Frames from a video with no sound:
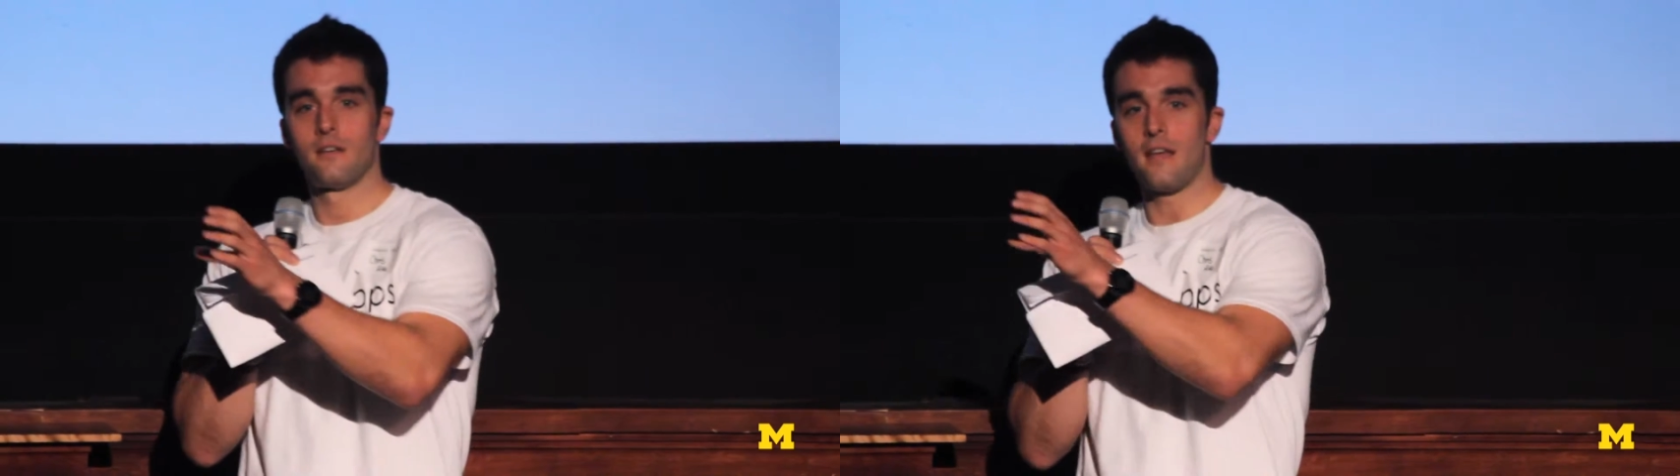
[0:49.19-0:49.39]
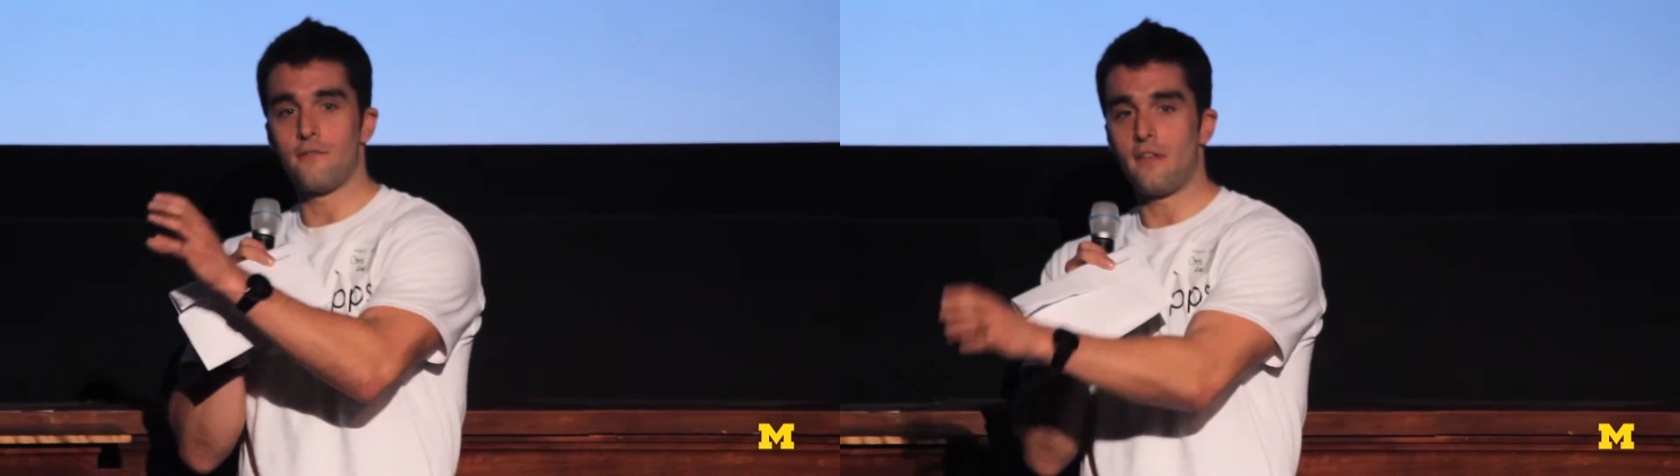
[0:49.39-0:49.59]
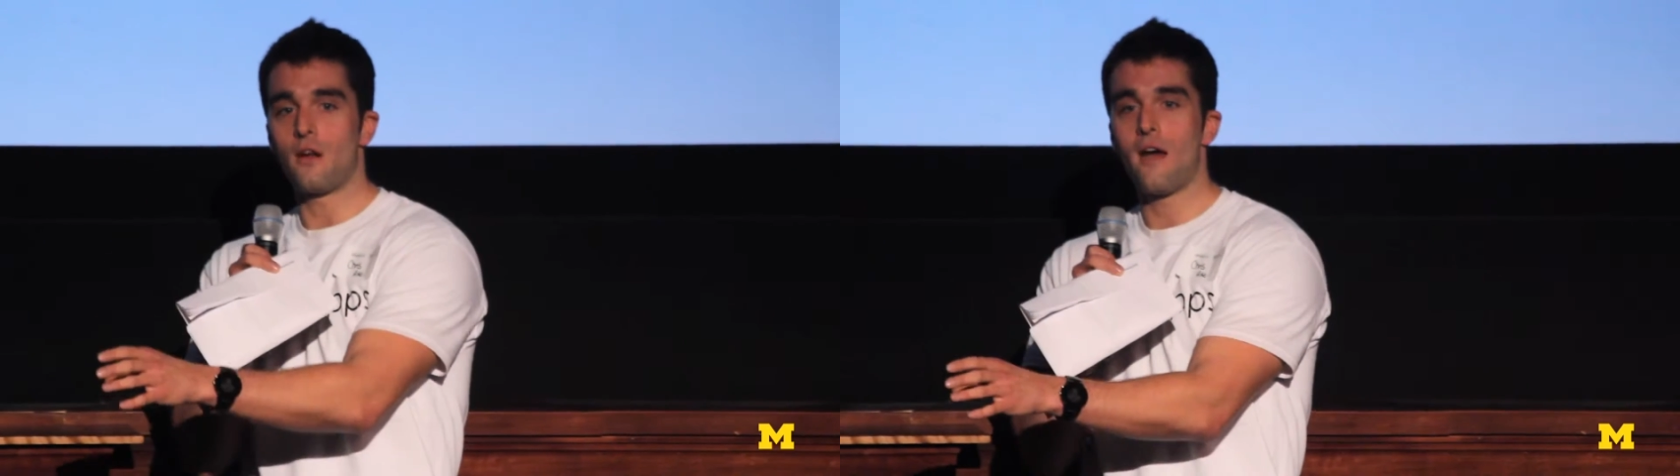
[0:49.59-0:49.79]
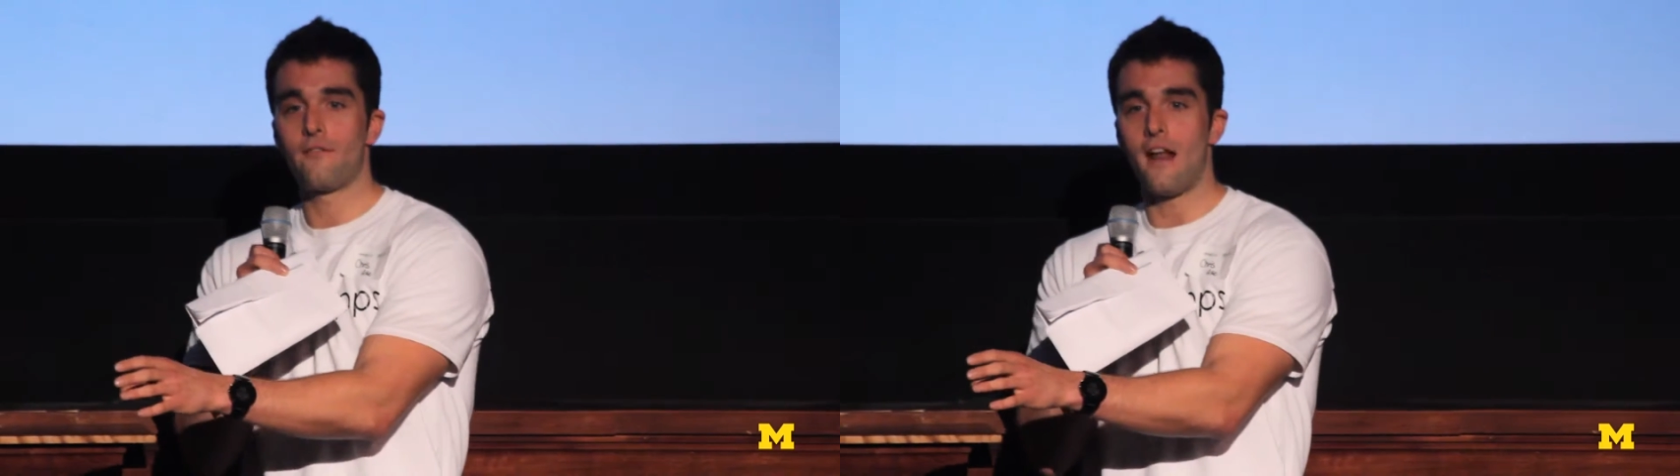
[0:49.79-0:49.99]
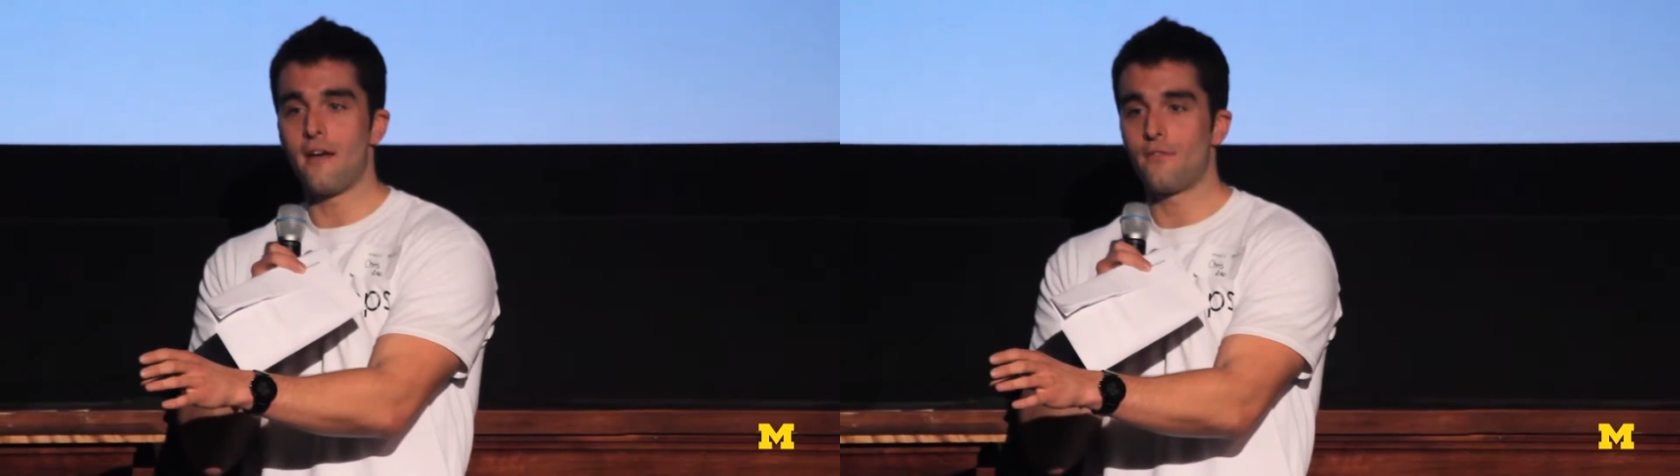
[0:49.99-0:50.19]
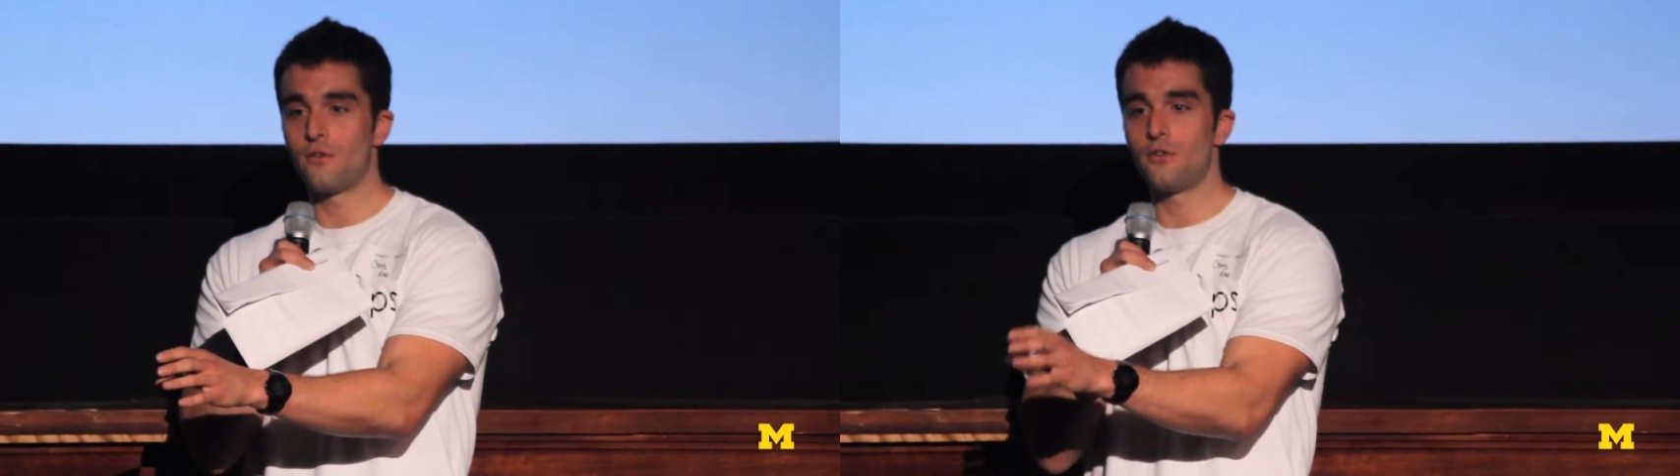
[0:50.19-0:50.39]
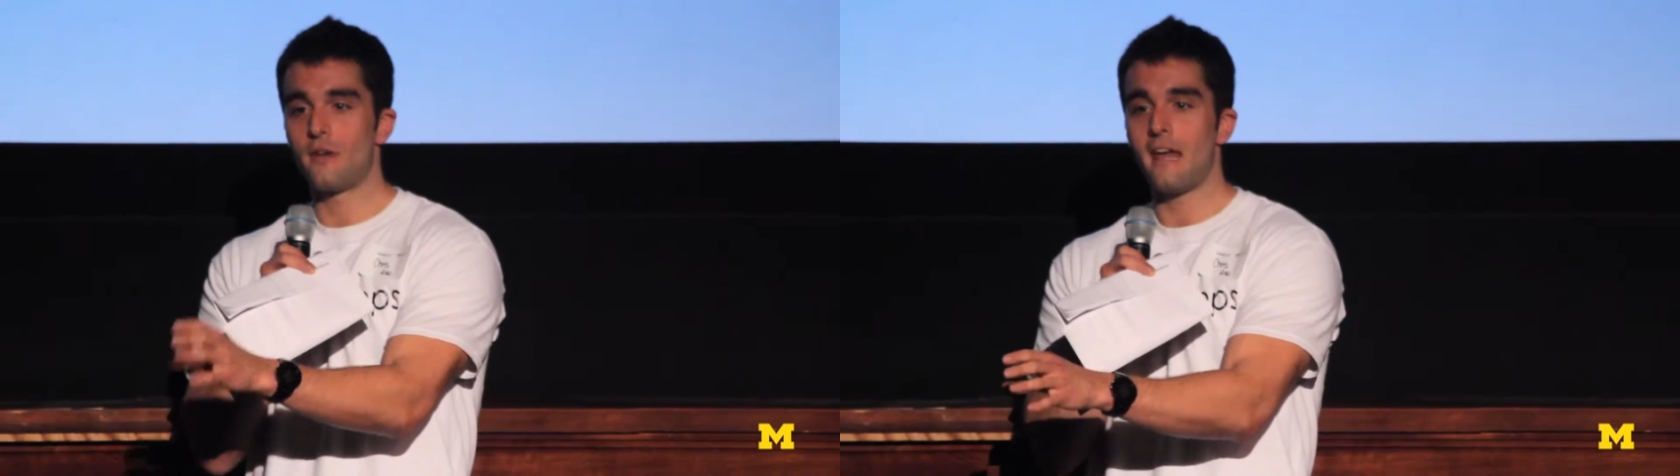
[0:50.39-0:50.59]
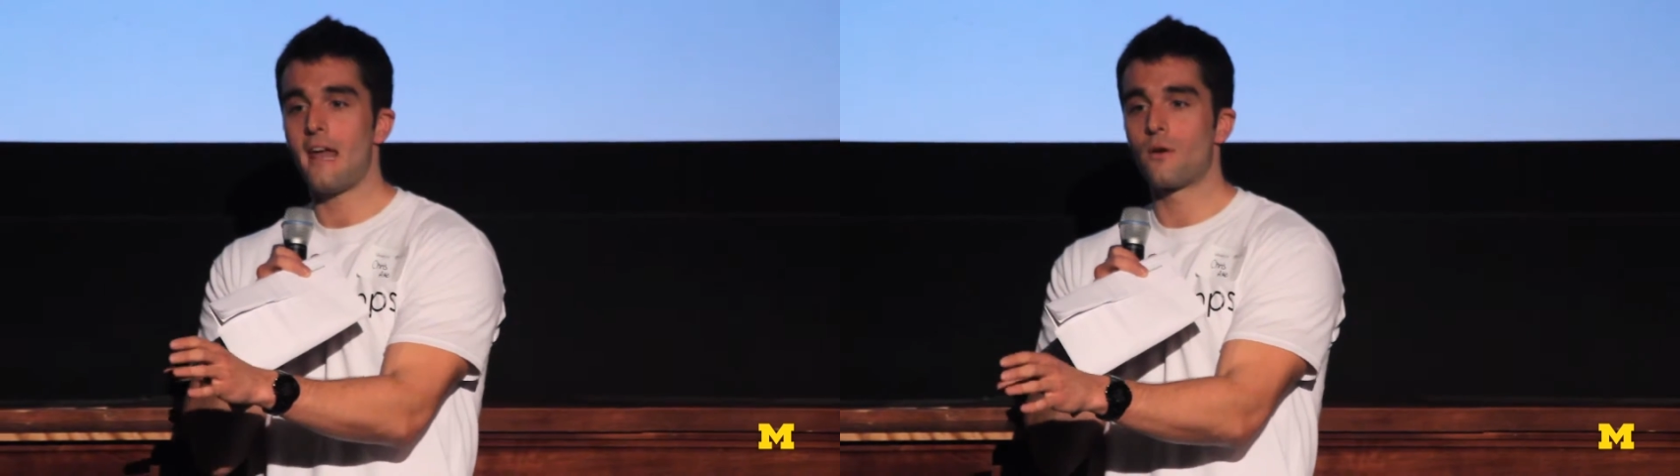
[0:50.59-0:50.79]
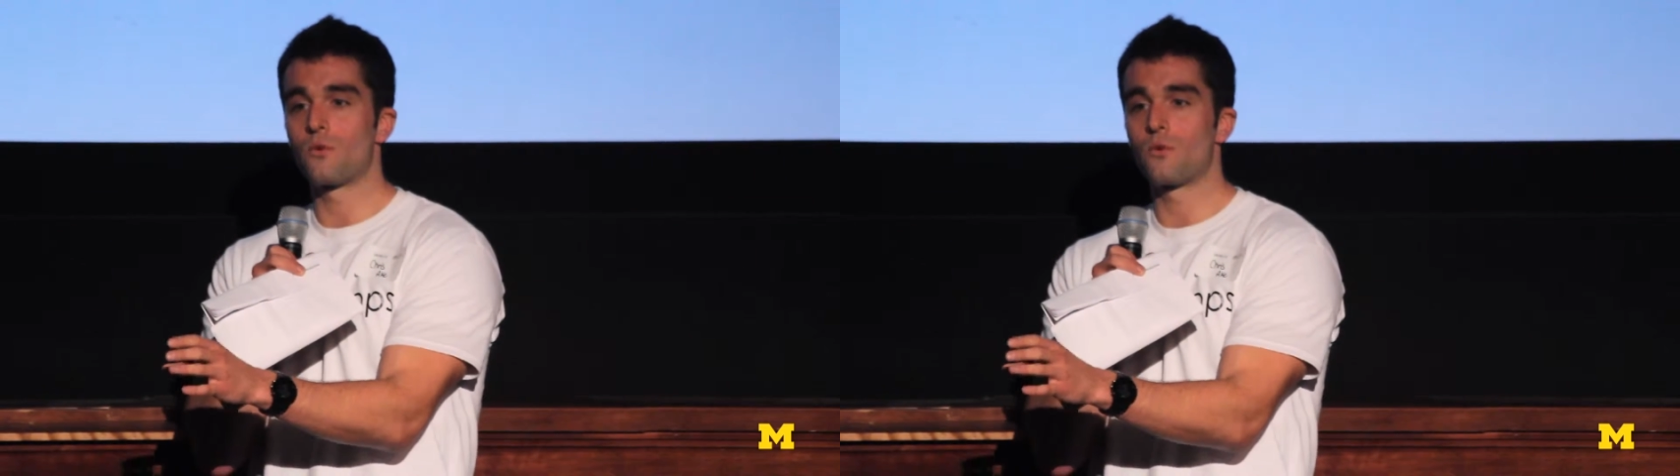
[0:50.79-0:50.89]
if they don't have an iPhone, you can't